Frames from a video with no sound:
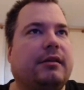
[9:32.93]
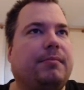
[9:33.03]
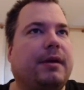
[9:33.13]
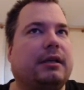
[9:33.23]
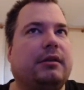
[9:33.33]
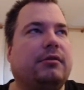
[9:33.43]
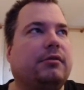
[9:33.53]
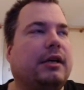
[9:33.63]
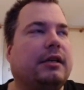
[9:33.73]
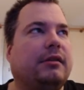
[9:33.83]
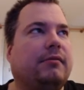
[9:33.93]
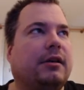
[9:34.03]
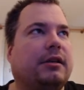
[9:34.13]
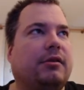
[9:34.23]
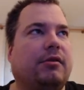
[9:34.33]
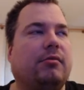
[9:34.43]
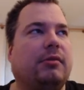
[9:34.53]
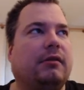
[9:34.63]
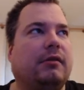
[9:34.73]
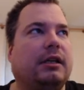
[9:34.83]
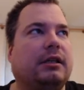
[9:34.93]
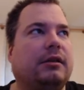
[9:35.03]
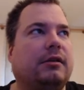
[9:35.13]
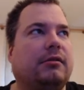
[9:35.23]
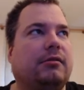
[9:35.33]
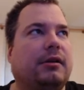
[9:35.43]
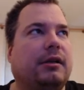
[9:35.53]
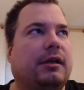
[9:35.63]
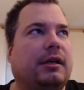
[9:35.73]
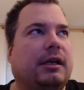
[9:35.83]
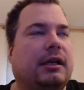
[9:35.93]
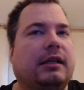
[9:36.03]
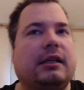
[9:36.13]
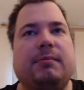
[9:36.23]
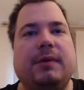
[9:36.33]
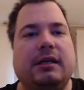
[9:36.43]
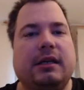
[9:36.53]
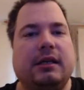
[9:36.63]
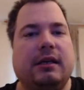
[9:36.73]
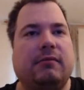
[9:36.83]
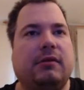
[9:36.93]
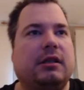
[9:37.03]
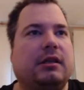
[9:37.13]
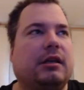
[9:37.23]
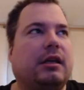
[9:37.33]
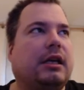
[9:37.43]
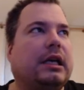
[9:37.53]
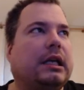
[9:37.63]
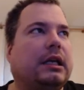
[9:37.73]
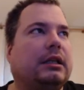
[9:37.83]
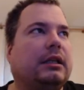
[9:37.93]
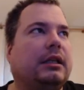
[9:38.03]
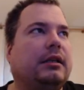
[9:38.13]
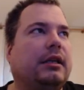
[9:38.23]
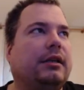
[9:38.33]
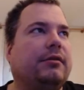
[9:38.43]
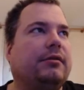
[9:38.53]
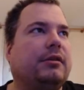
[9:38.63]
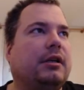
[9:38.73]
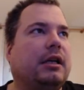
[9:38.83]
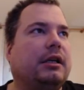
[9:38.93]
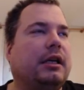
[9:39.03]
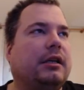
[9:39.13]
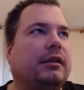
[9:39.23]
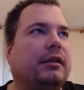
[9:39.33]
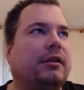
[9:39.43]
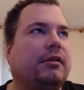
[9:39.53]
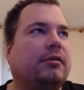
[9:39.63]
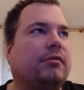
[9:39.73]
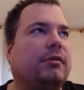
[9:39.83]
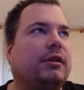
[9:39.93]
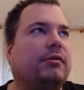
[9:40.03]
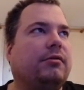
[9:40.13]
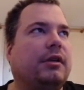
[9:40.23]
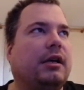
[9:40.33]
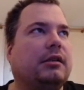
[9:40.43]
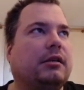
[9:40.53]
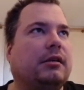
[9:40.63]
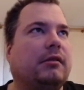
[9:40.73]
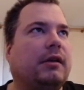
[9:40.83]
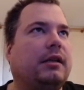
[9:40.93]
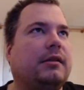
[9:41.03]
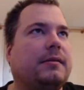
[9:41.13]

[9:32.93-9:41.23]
back to as it was normally, right? So that's basically what this little software tool does. All right,